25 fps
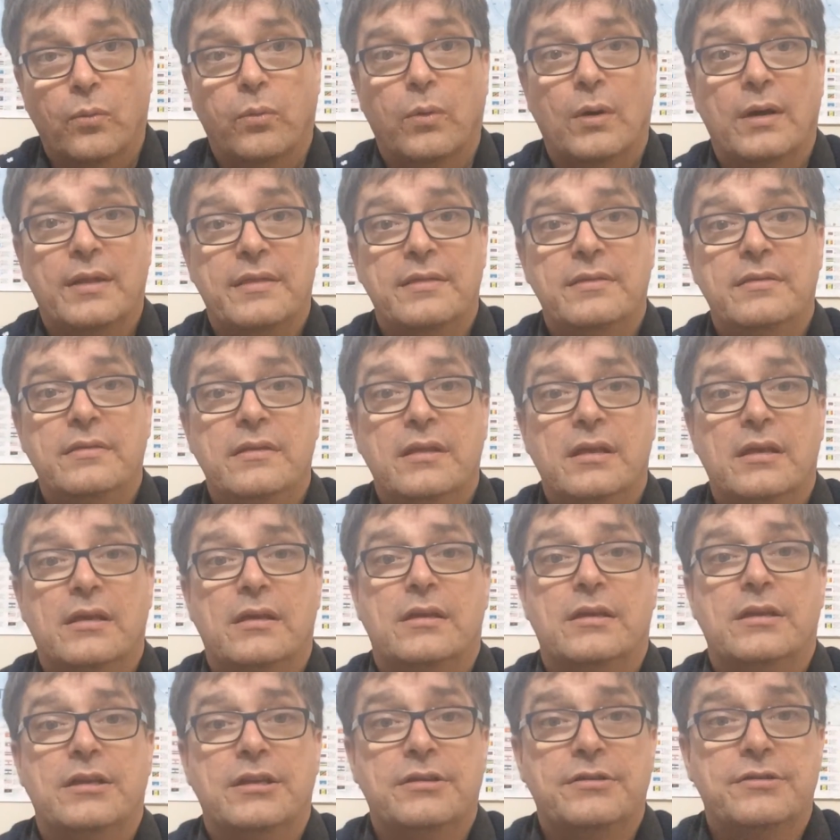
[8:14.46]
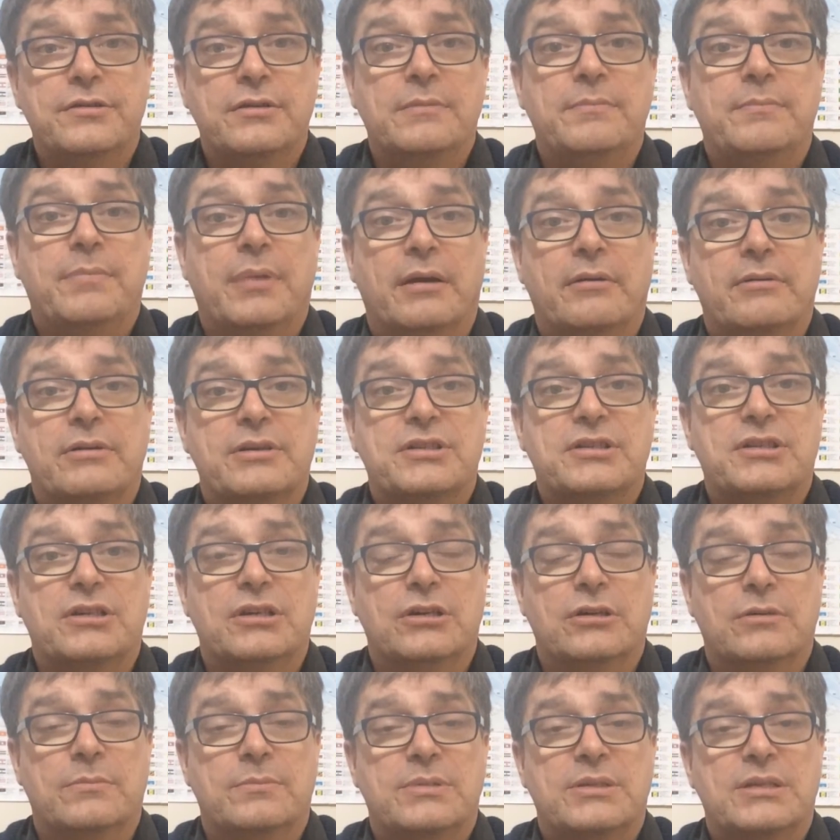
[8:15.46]
When you're doing
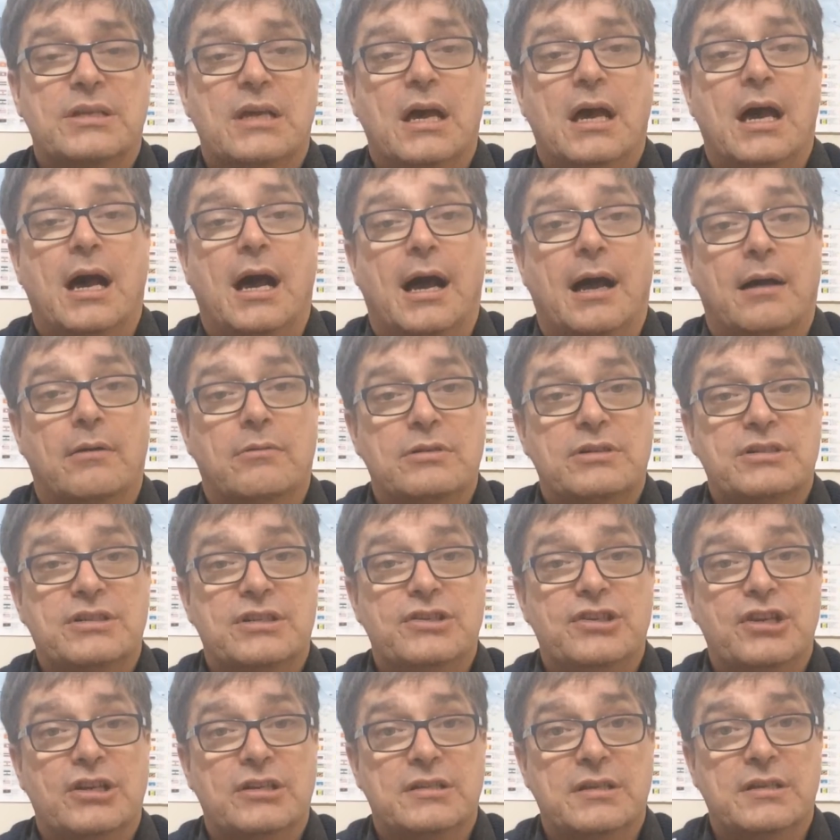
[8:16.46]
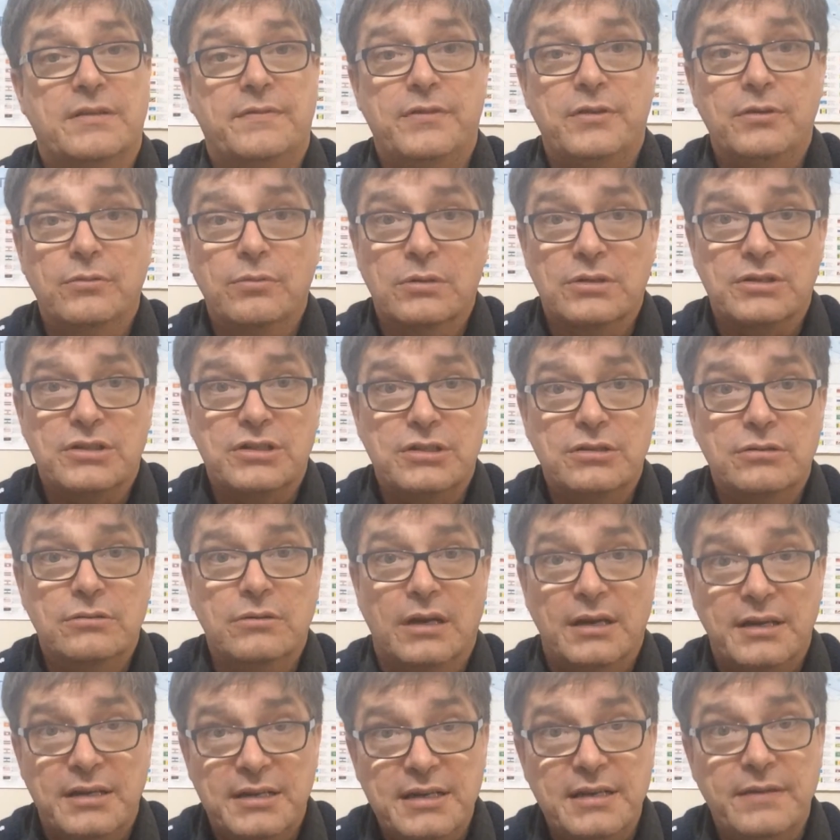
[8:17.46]
Periscopes, I would suggest if you want to
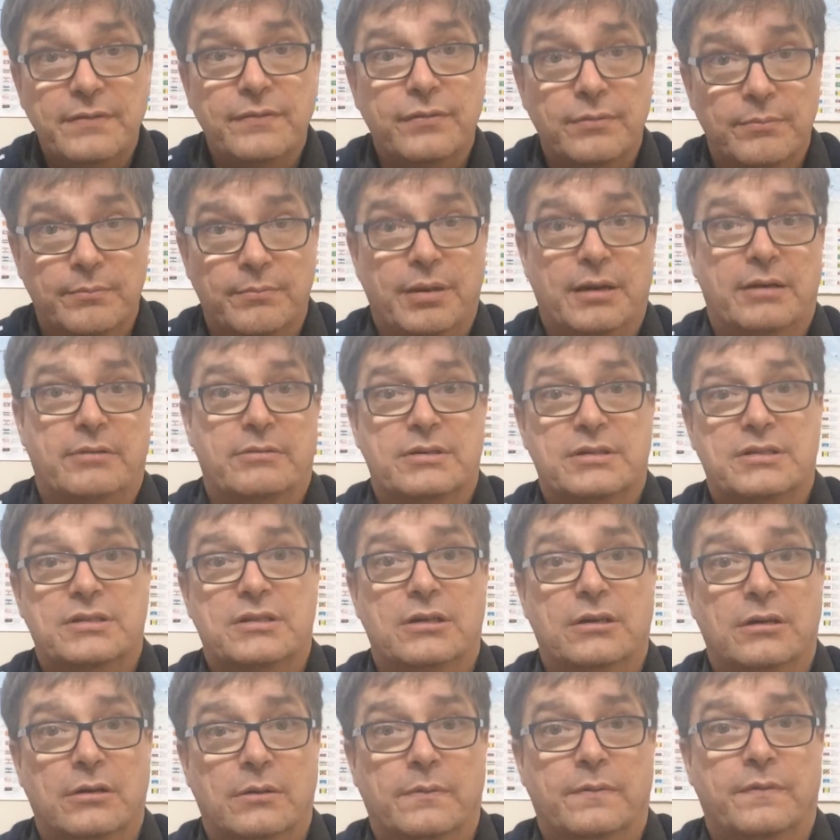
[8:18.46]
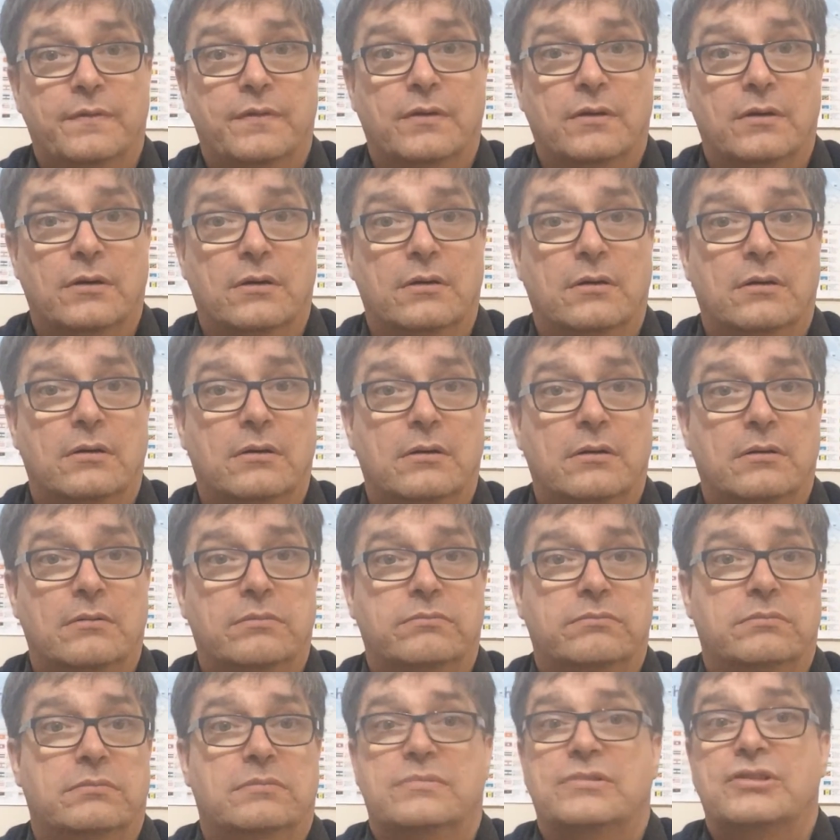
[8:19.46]
do a different Periscope for
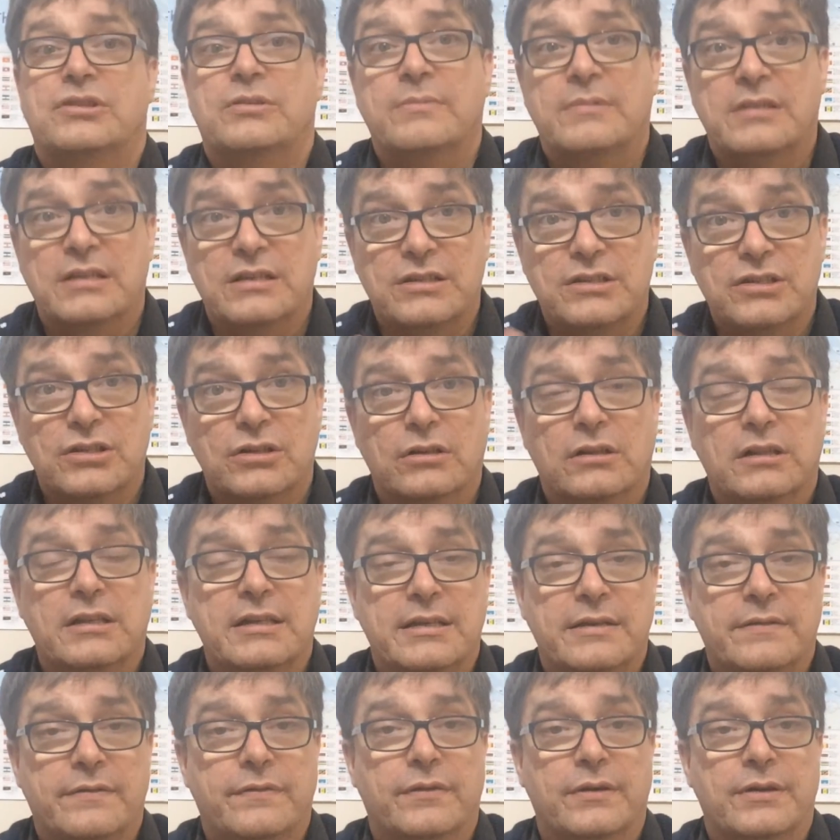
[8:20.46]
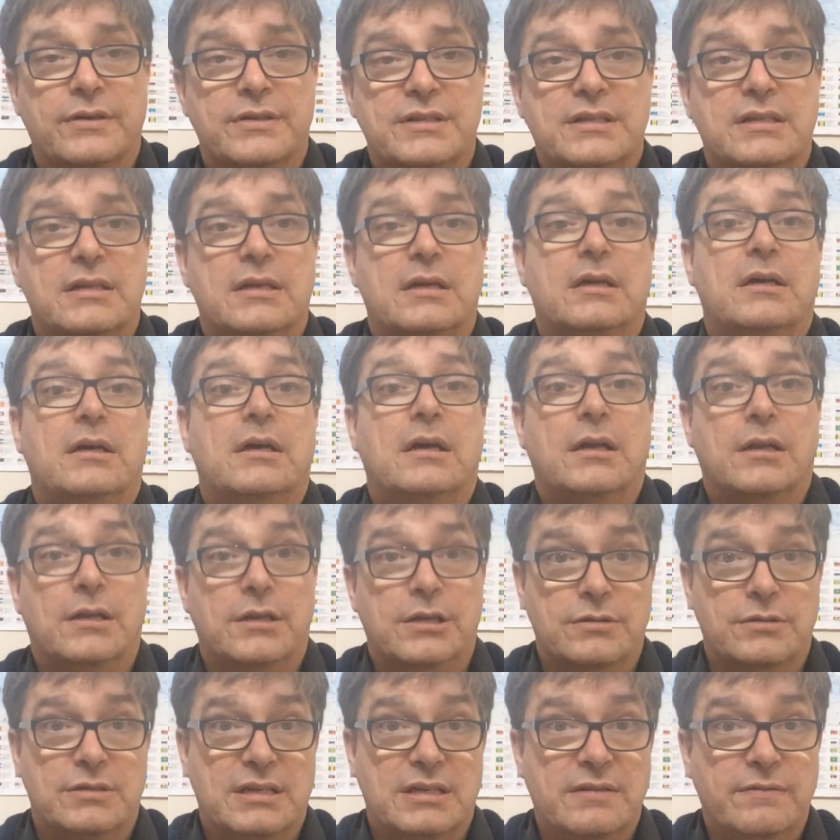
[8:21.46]
something totally different,
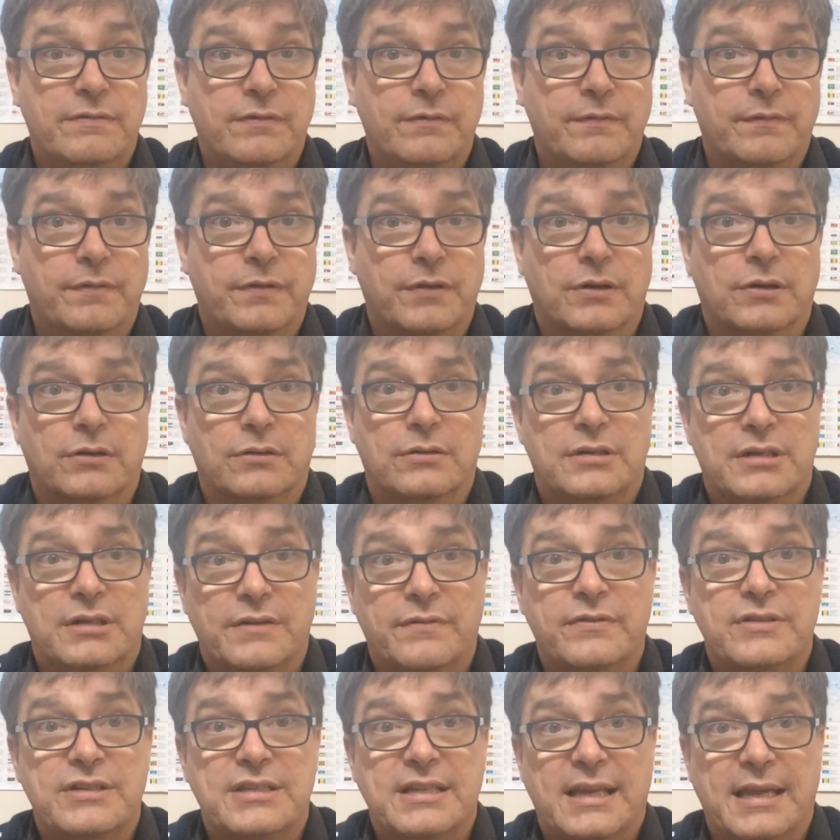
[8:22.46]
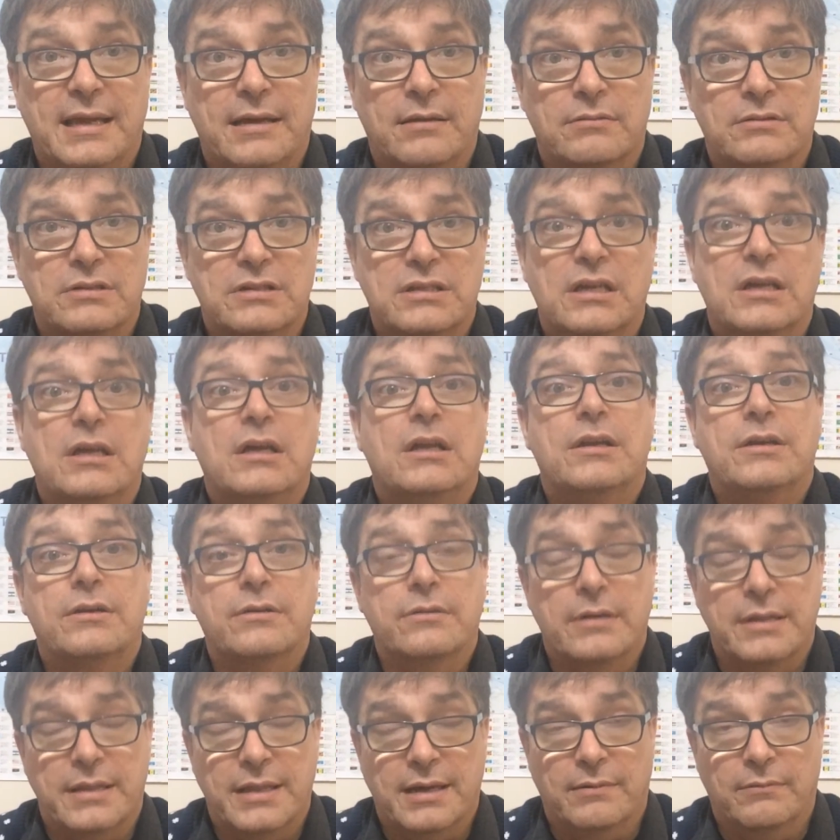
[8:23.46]
use a different phone, different account,
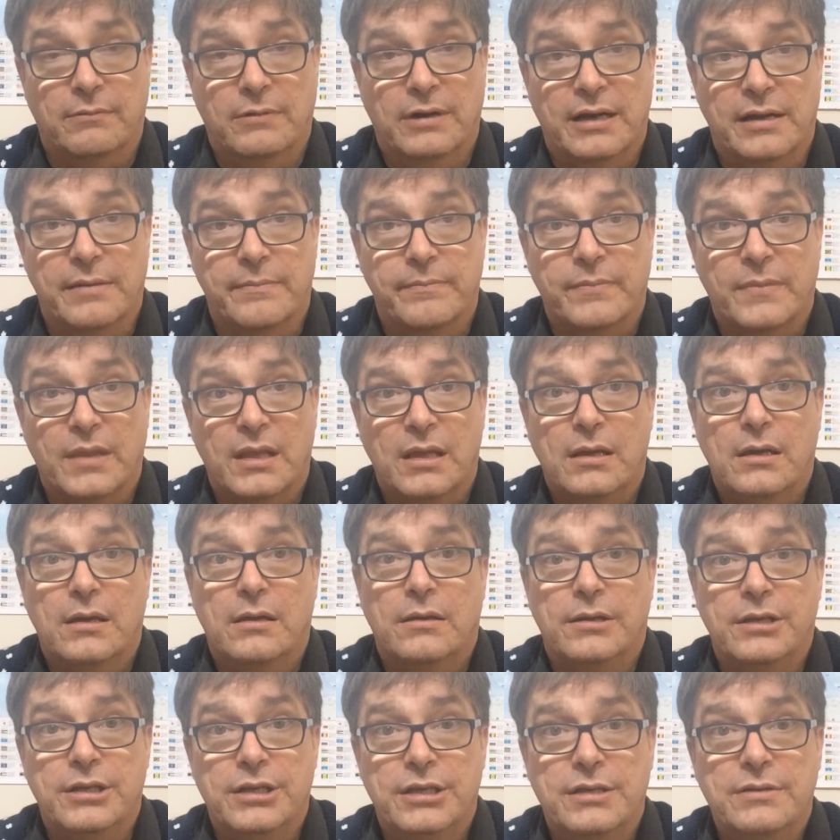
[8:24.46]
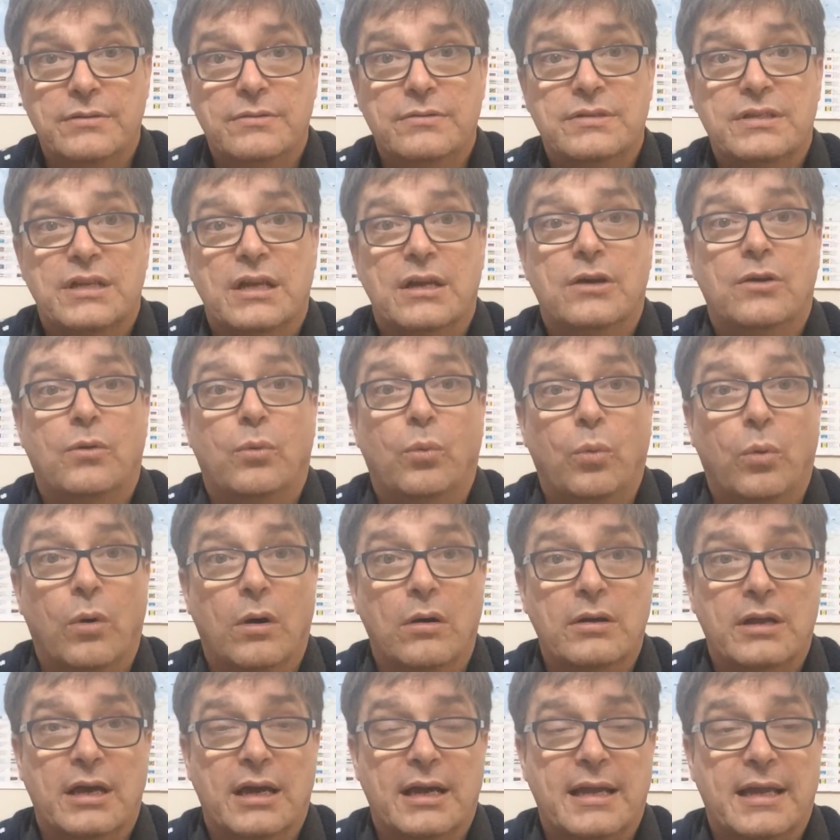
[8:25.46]
do it that way. Use
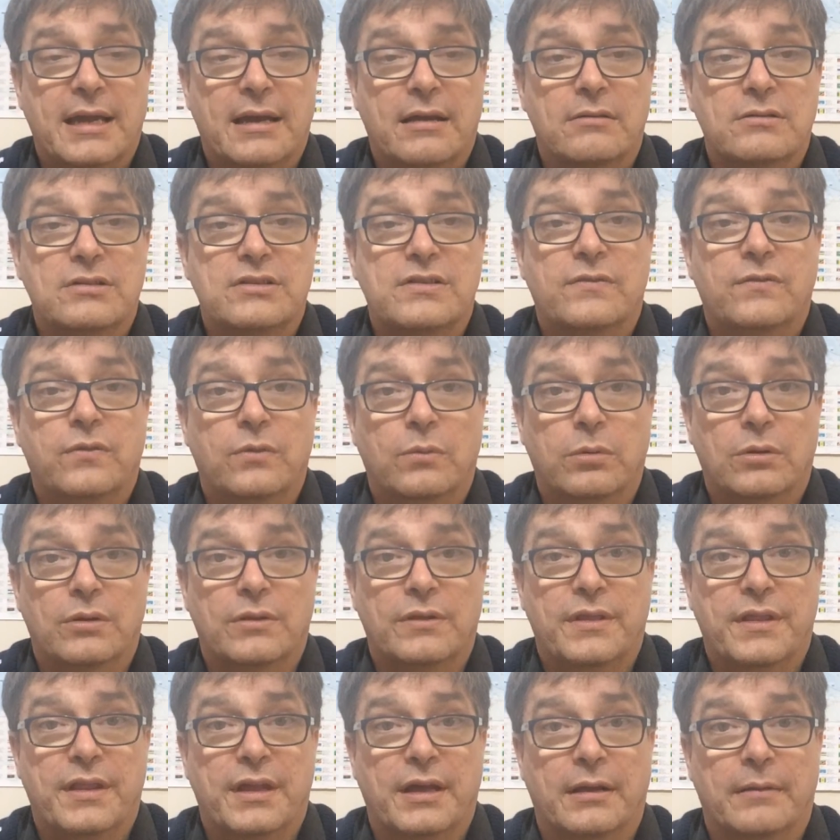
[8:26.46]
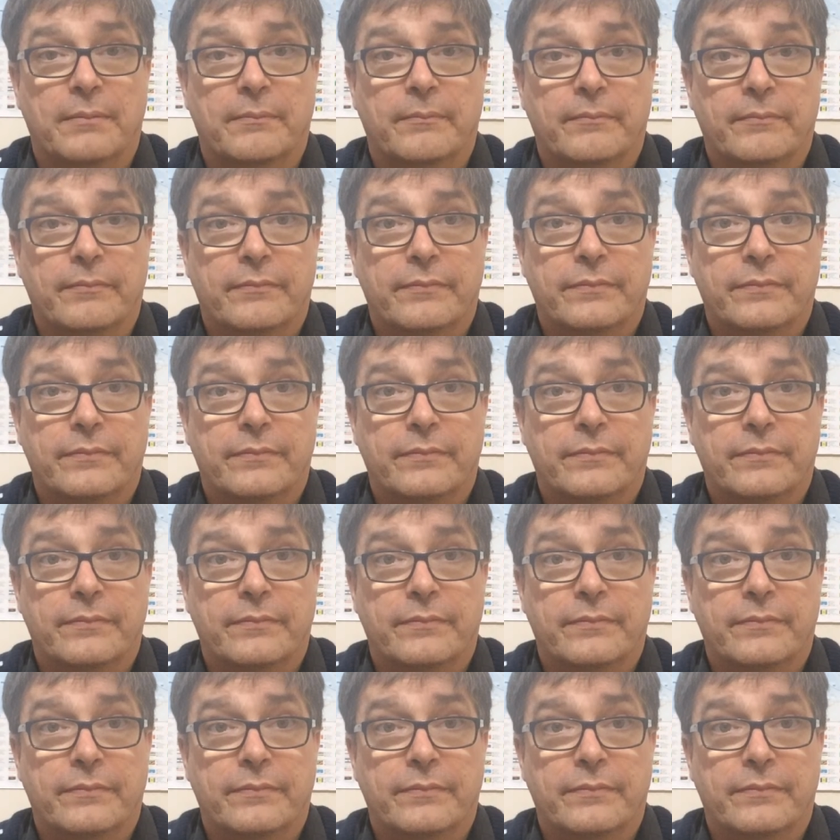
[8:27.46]
one account for one thing,